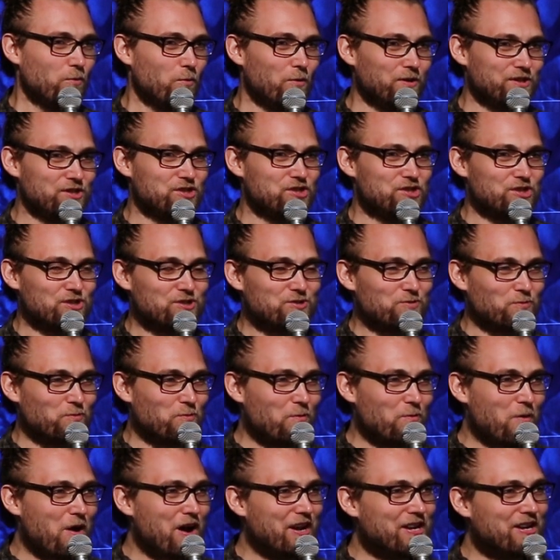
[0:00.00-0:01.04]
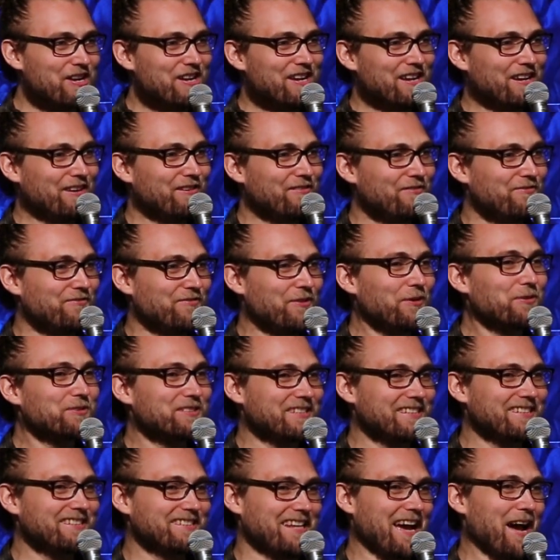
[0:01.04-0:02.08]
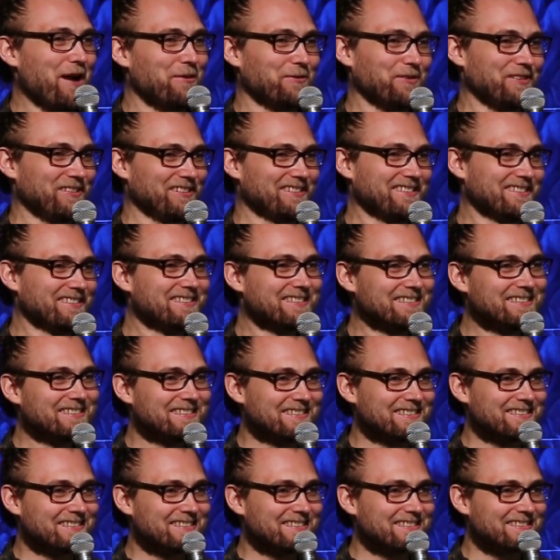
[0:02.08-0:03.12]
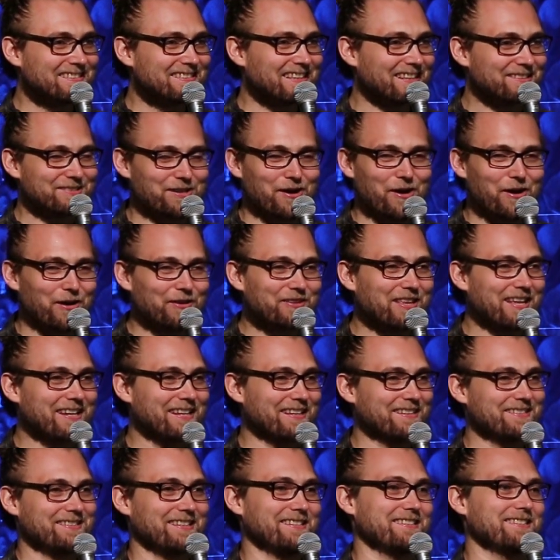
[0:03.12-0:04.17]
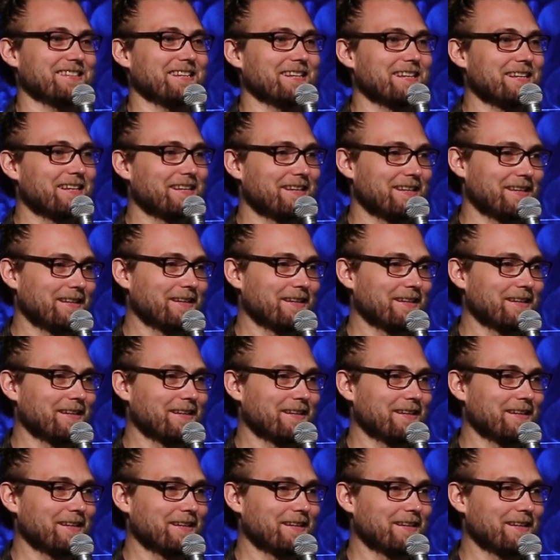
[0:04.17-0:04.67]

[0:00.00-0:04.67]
was just one folded towel, that's all that existed,